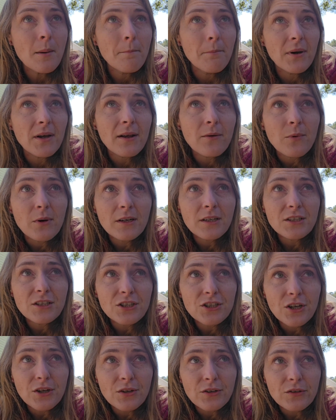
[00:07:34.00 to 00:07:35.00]
But I wanted to
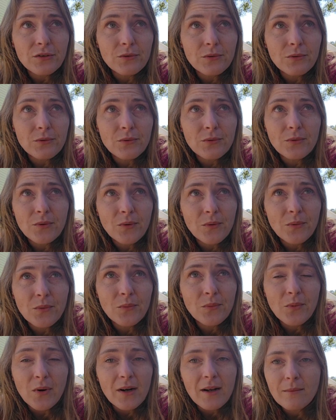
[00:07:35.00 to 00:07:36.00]
show you
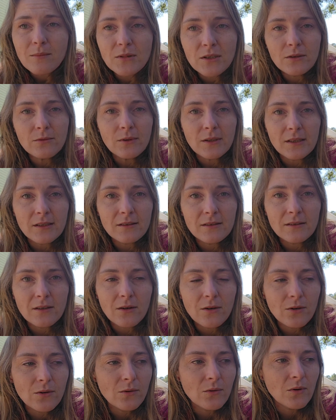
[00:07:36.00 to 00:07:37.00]
what I'm doing.
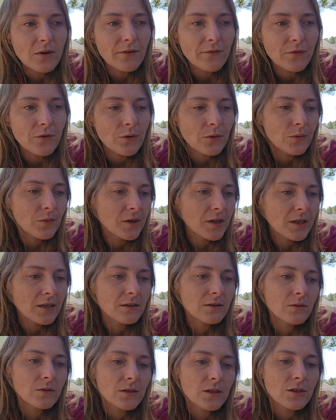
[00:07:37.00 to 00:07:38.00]
So if you're running
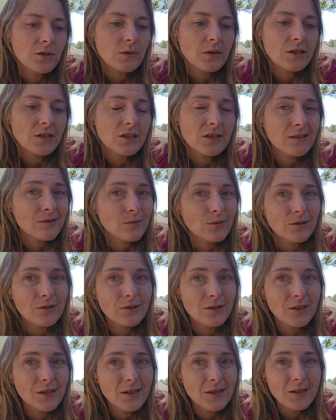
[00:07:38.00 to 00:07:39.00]
into a situation similar
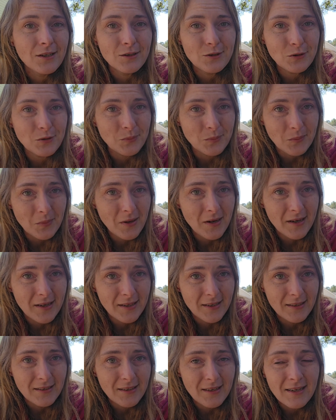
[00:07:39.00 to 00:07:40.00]
to
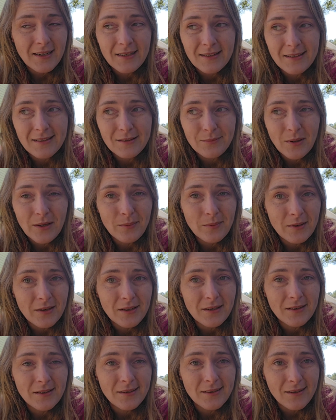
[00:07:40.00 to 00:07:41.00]
mine, this may
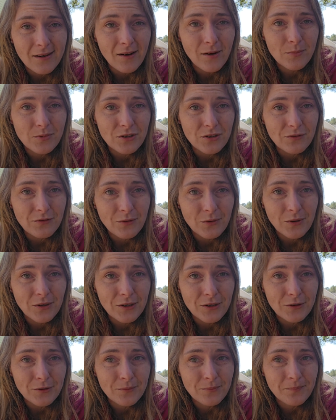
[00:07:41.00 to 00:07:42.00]
be an option for
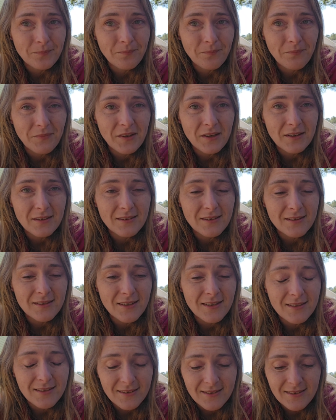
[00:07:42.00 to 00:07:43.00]
you because
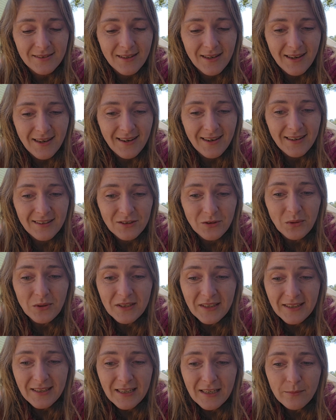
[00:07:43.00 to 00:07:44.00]
it's going to
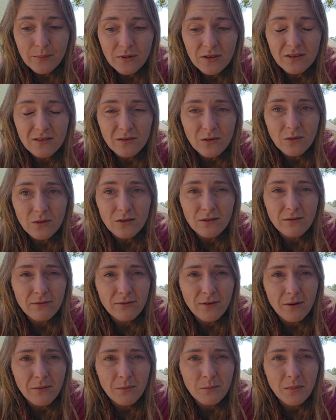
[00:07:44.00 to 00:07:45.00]
keep the soil
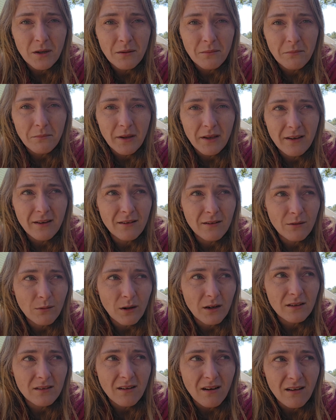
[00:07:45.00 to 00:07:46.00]
from making
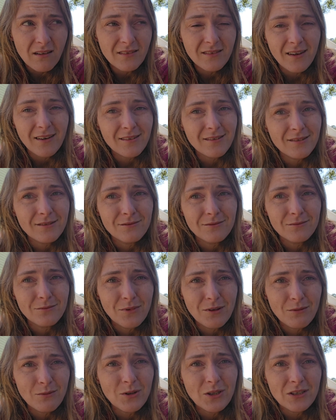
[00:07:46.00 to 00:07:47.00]
direct contact
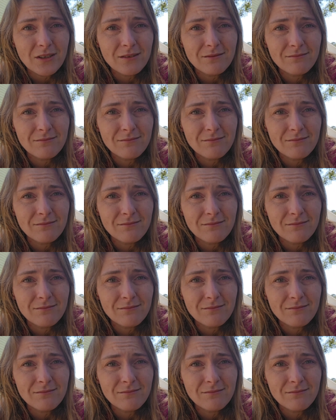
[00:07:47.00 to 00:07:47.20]
with wood.